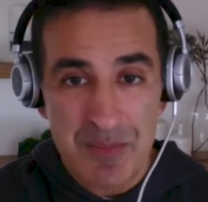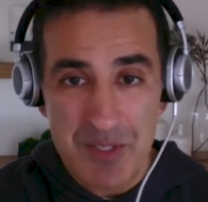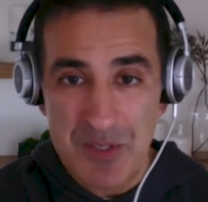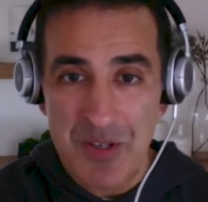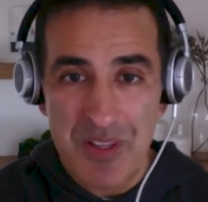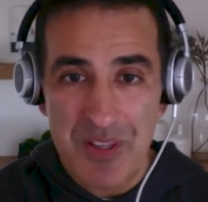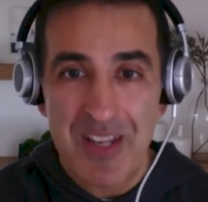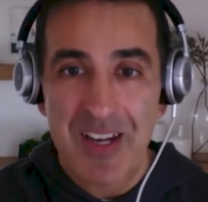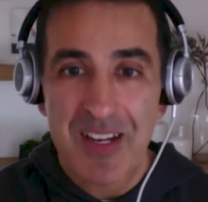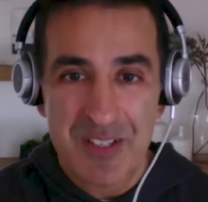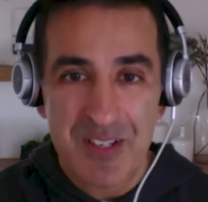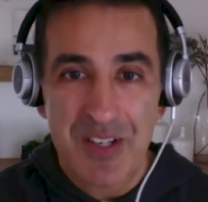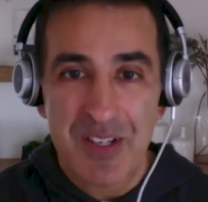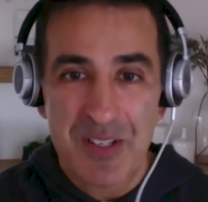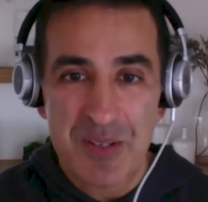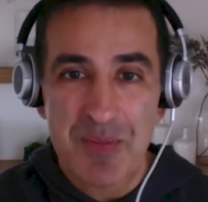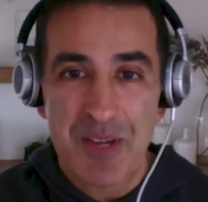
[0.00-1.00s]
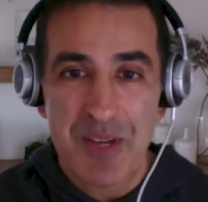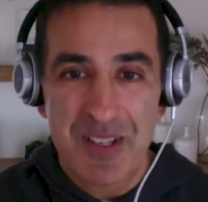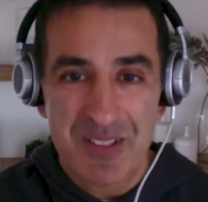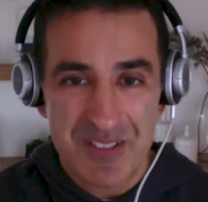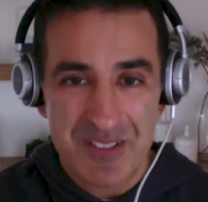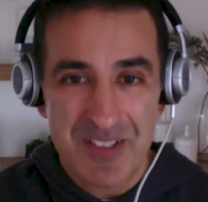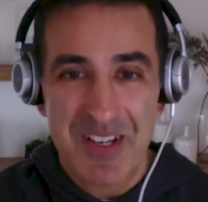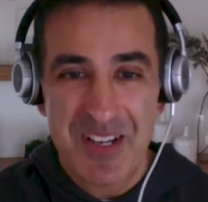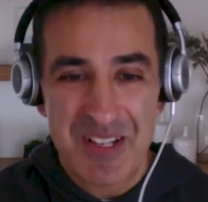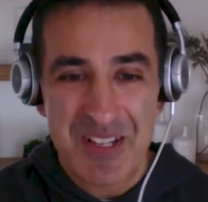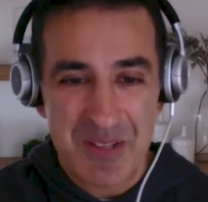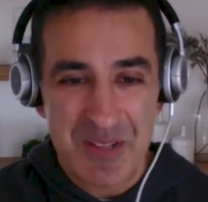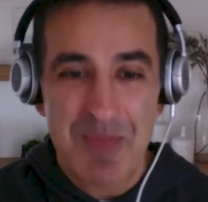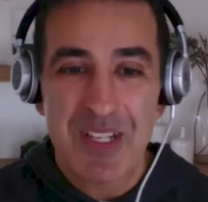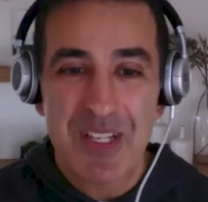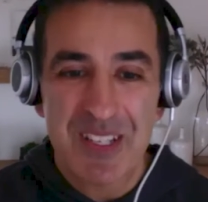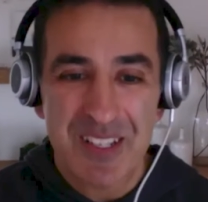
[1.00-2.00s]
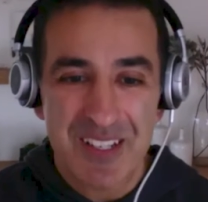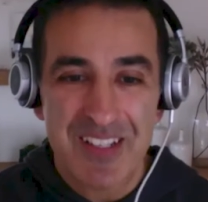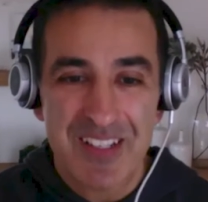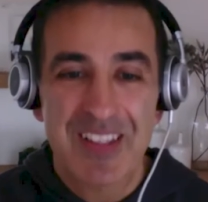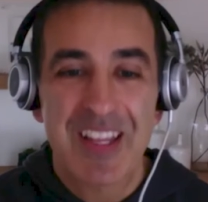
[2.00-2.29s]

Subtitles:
story that I talked about at the beginning,